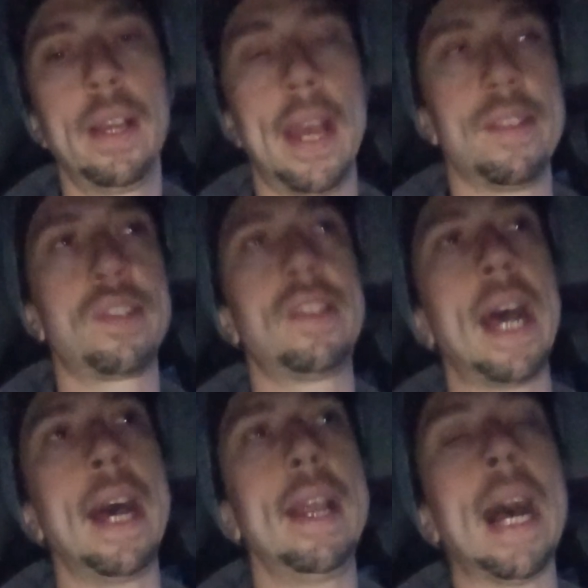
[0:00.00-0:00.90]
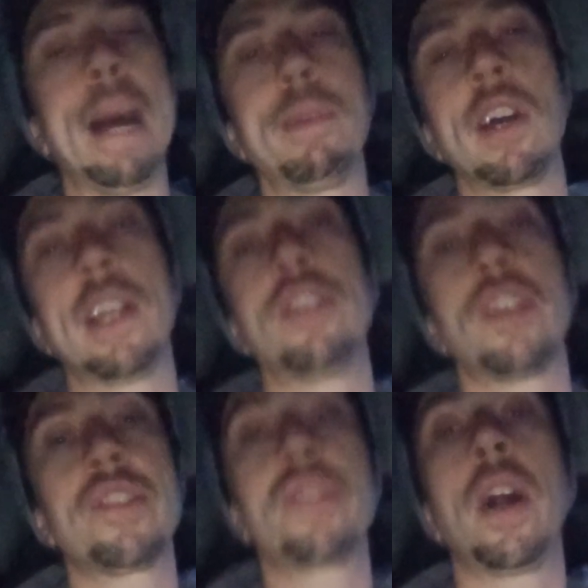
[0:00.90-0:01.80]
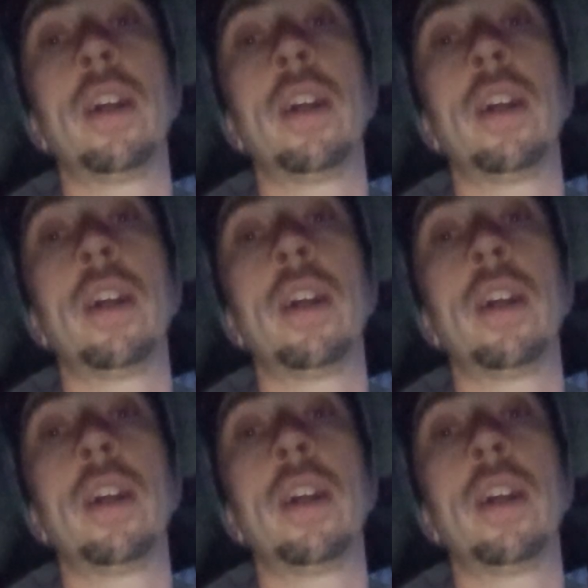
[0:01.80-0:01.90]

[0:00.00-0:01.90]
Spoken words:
Instead, I'm going to just